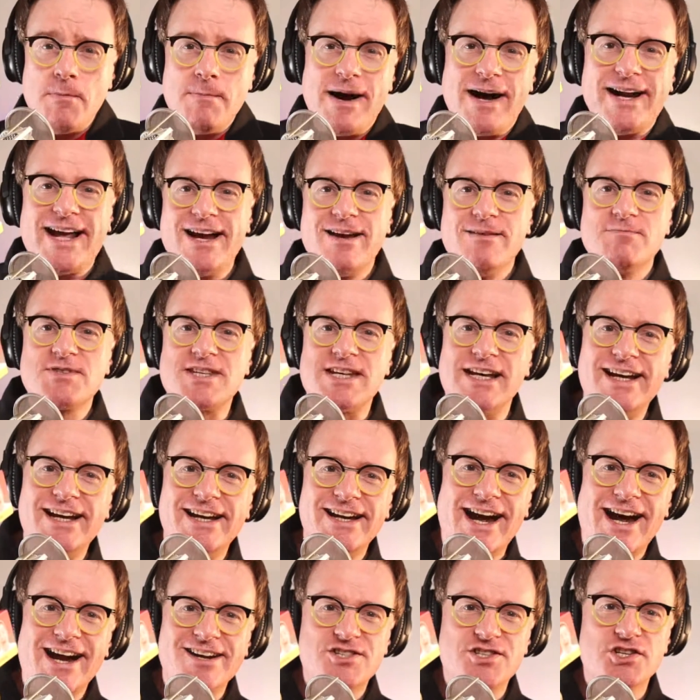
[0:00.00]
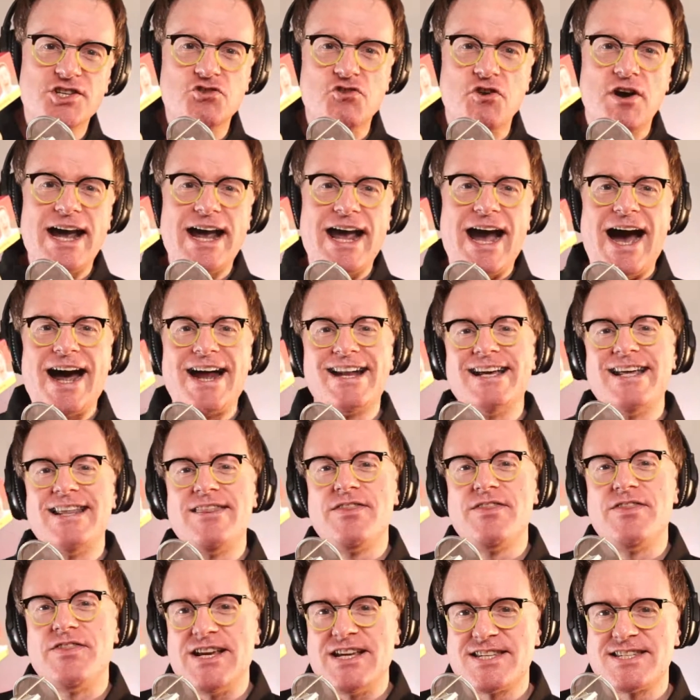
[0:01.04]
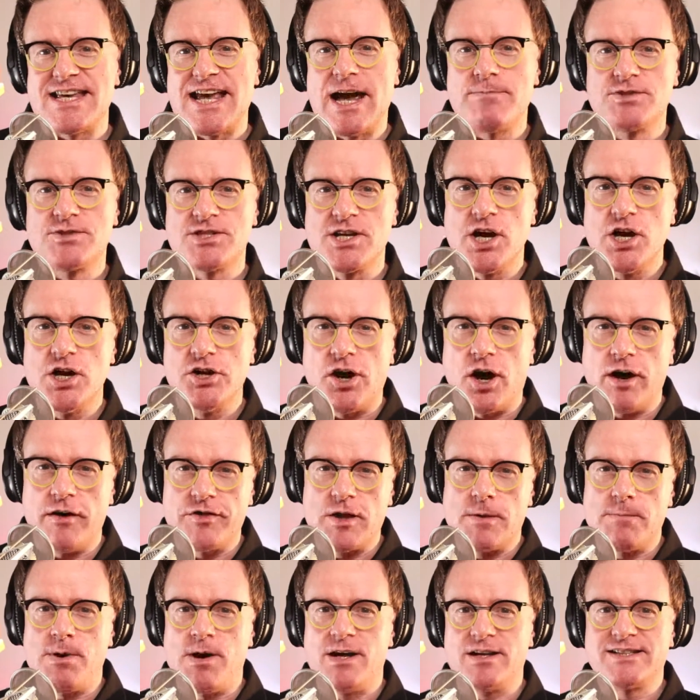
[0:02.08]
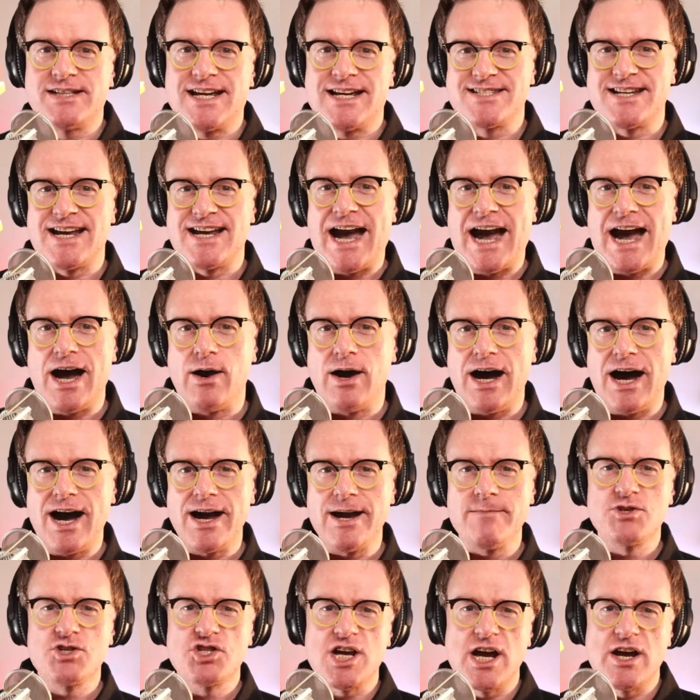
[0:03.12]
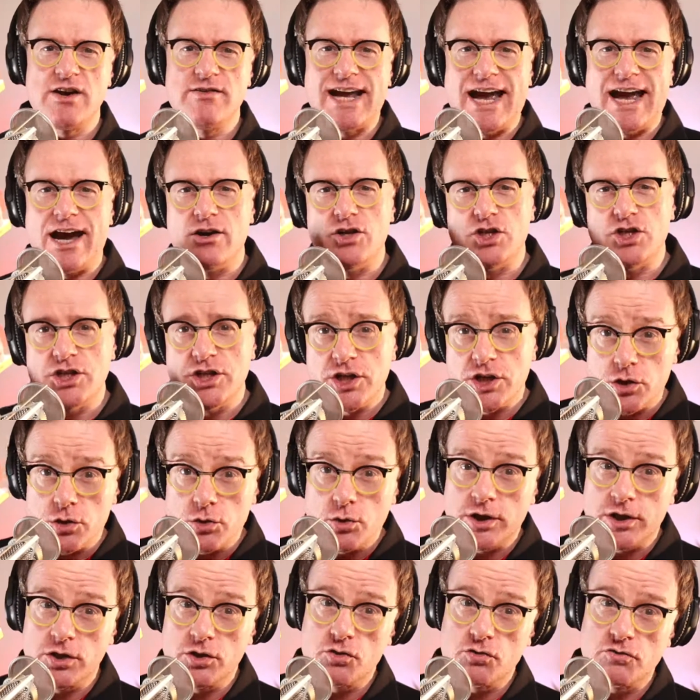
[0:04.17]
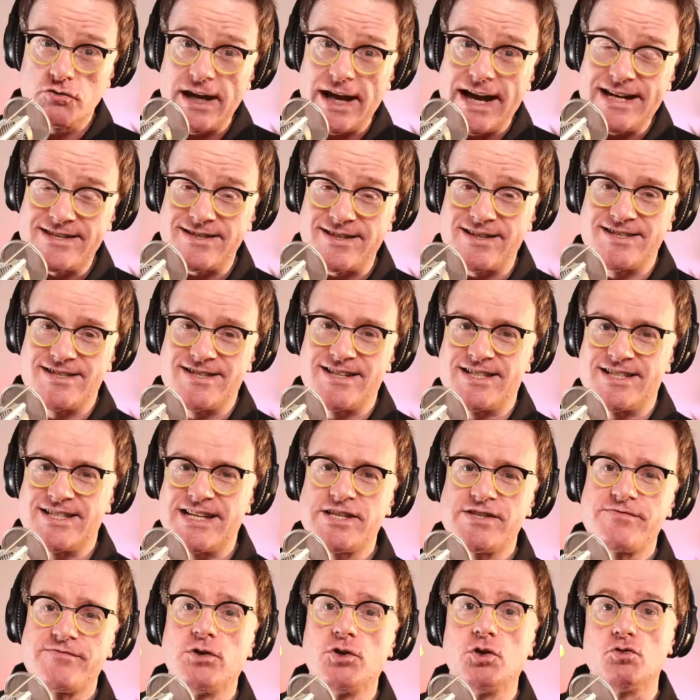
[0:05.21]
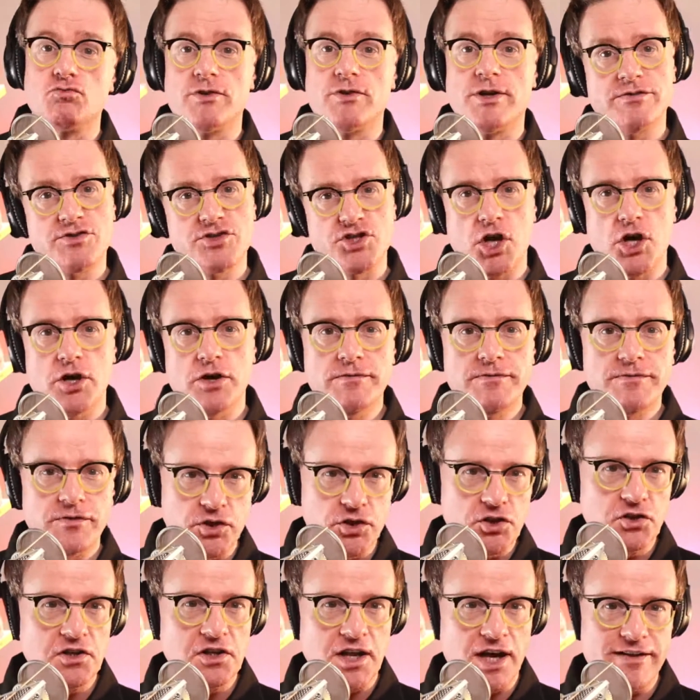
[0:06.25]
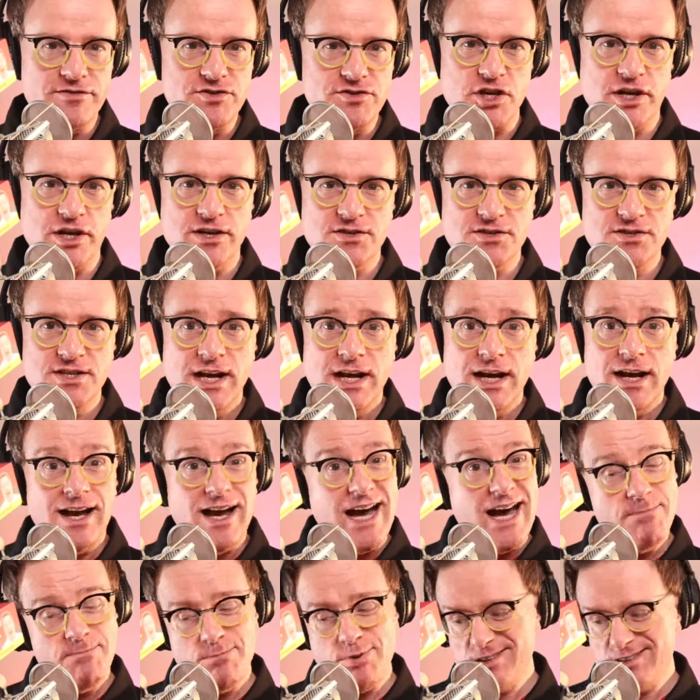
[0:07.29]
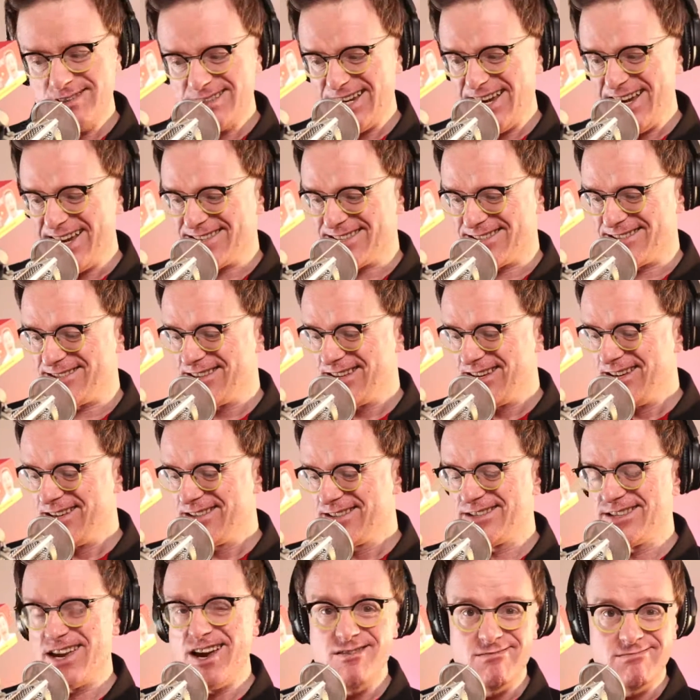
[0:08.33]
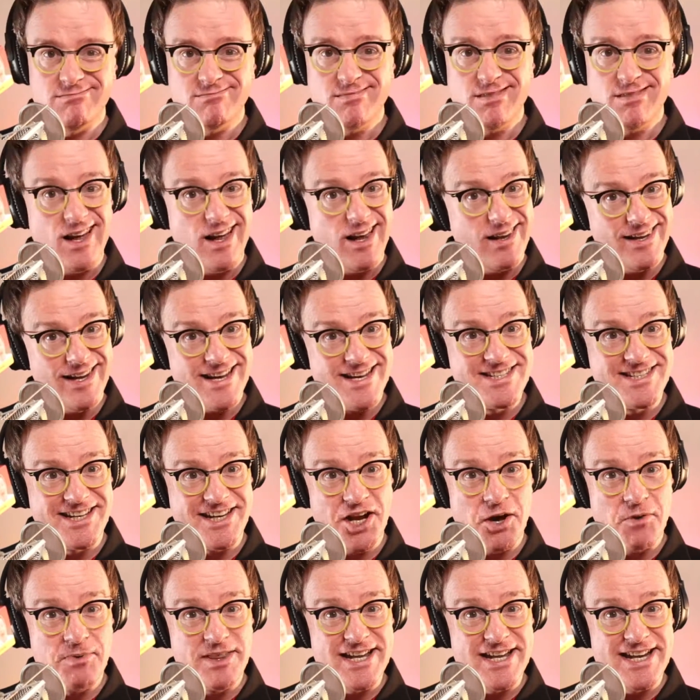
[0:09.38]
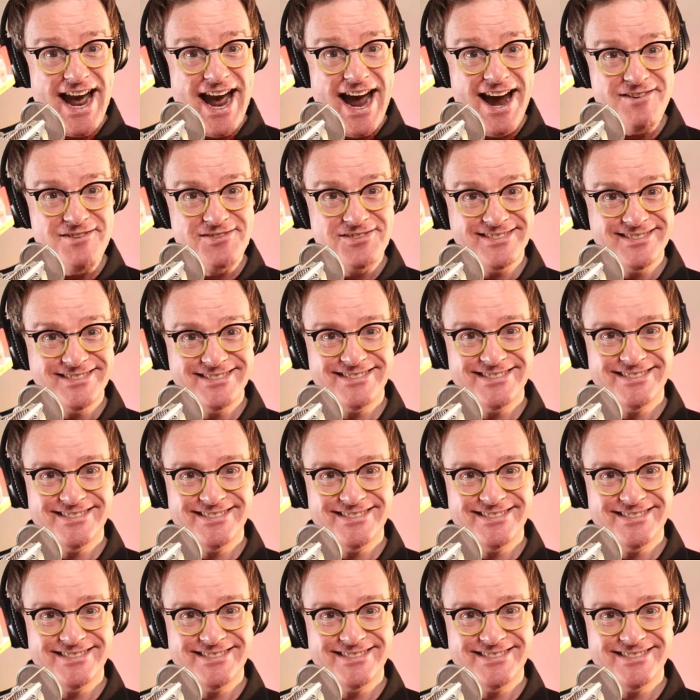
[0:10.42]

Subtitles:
Hello, my name's Ian Anderson Gray, and in this episode of the Podcaster Hour, I'm sharing how you can create a successful run of show for your live shows and podcast. So, let's get on with it now.